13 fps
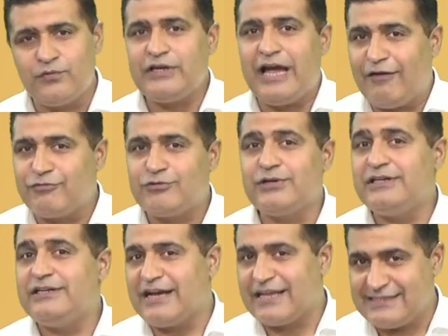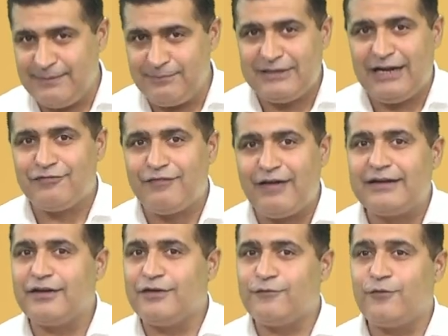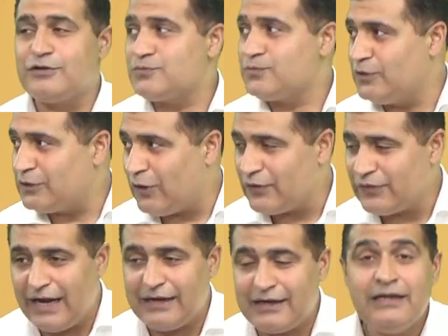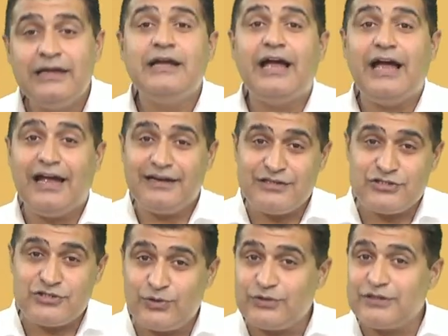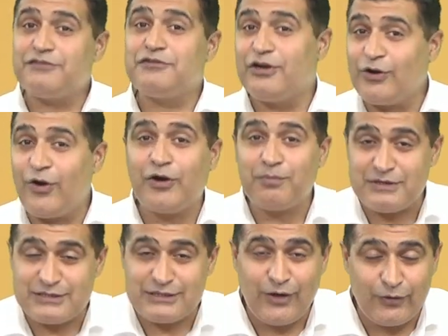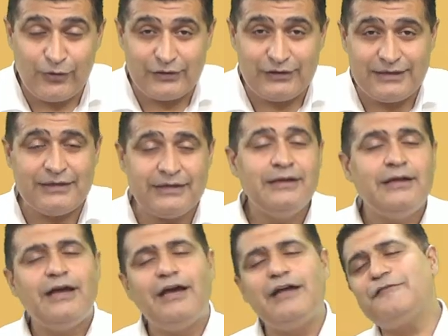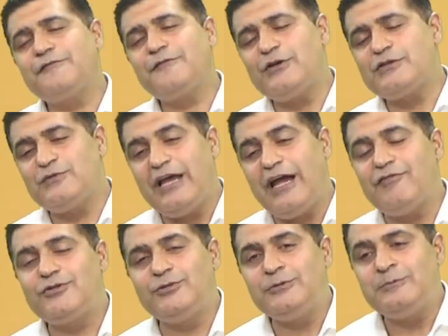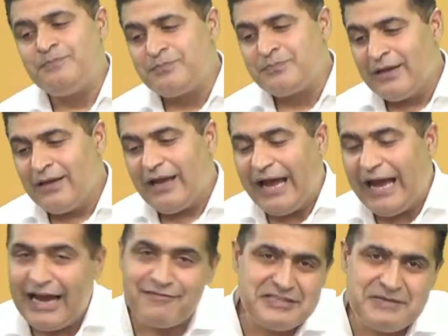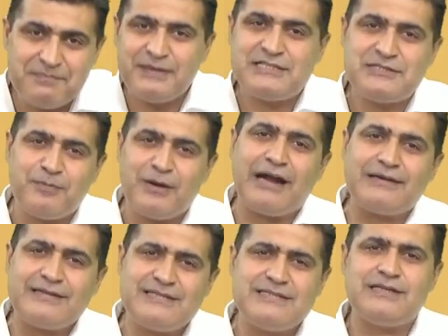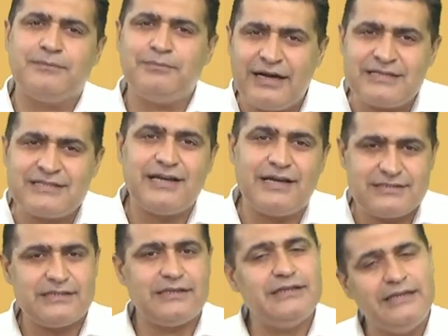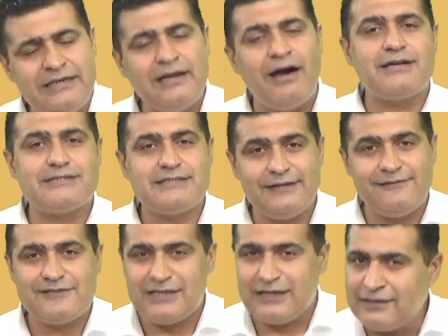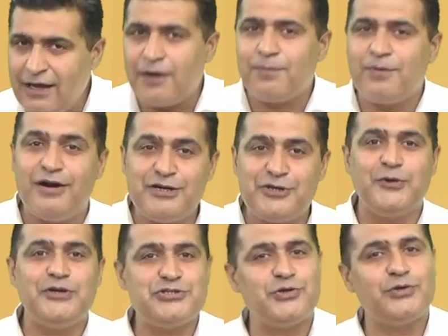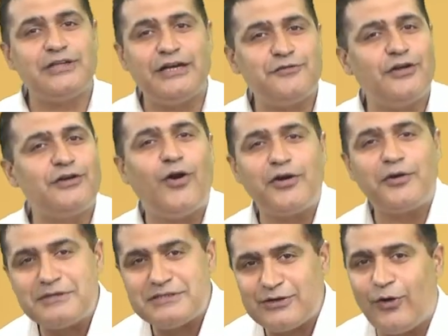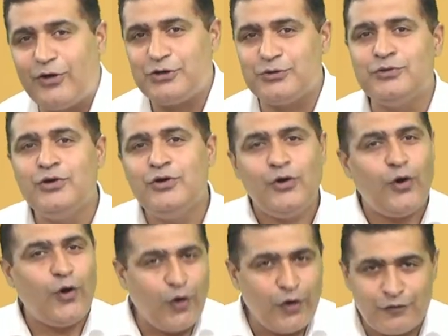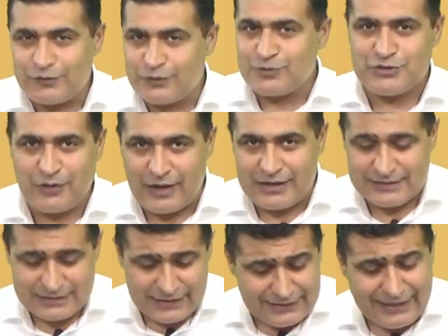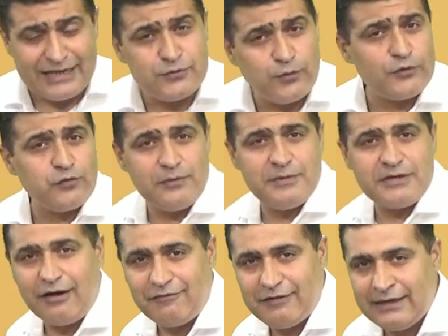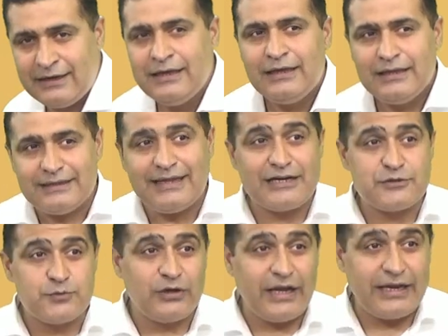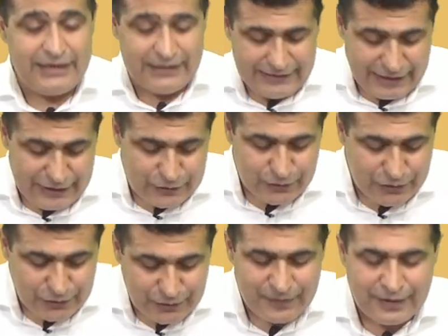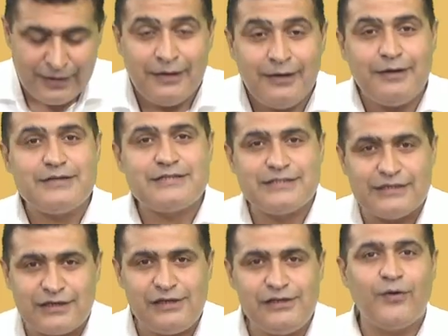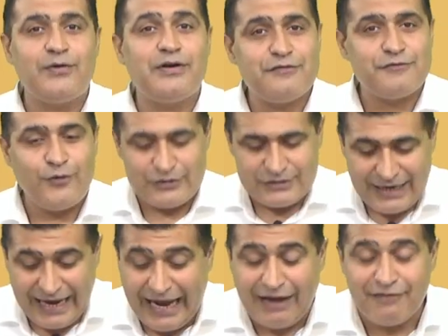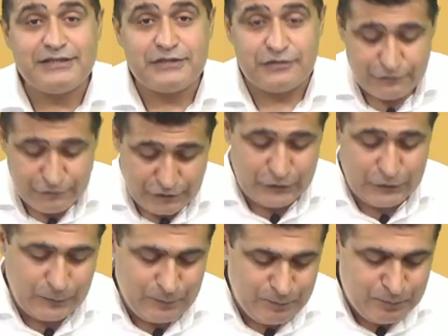We have to really accept that fact and, of course, work on that and ensure that we are not missing out on it. And, of course, we have to have the best practices amongst us in ourselves, in our blood, to ensure that we are not missing on to all of those nuances. And that's what we'll be covering. That's what I intend to, you know, circle down and, of course, have it for you.